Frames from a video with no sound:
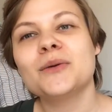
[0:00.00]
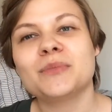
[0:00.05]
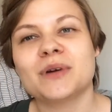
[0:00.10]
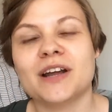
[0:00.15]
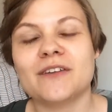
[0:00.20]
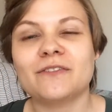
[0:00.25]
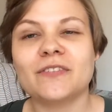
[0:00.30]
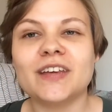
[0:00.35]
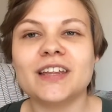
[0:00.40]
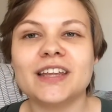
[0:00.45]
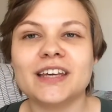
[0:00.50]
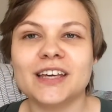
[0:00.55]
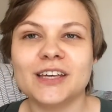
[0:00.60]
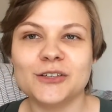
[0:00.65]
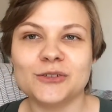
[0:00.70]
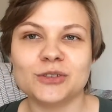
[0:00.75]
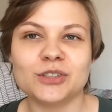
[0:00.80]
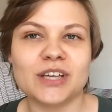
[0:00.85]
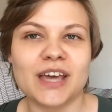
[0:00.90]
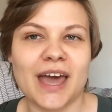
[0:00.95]
but I feel like it
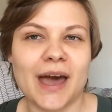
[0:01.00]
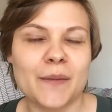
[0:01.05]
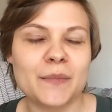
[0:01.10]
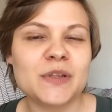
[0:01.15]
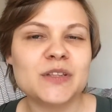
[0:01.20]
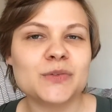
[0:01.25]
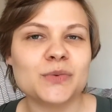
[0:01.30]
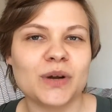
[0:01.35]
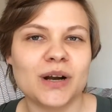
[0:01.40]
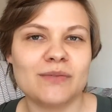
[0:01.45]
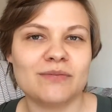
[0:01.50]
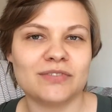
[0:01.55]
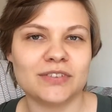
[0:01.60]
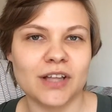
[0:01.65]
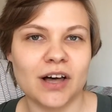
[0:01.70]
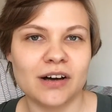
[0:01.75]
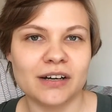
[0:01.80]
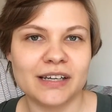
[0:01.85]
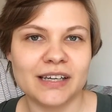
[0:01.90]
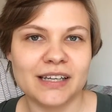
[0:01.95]
usually happens when I'm
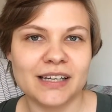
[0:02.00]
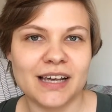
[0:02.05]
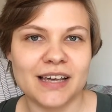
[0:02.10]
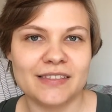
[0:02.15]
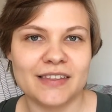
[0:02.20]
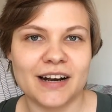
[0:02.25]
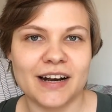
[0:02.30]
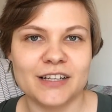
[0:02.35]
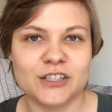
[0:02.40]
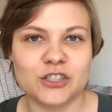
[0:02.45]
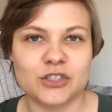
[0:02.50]
vlogging and then I